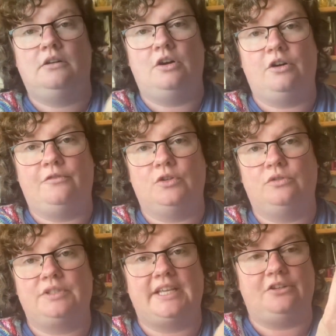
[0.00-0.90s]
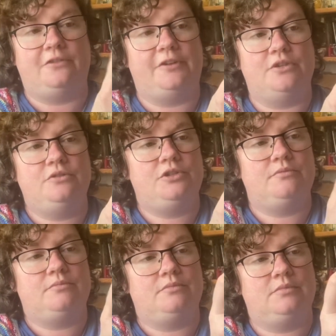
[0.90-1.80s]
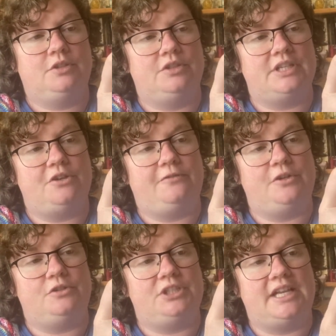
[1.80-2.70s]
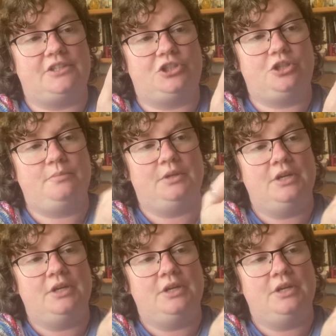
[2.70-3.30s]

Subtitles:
of your centrifuge test tube.